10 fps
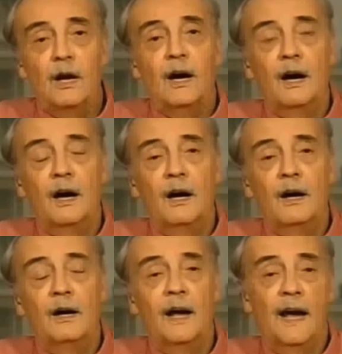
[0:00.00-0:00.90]

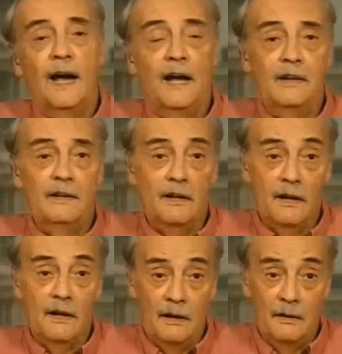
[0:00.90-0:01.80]
uh, and
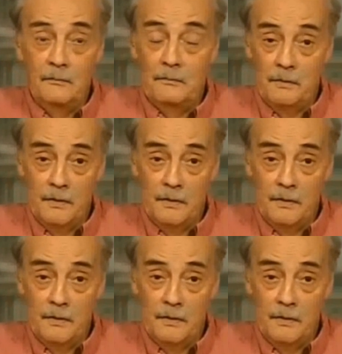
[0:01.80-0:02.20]
uh,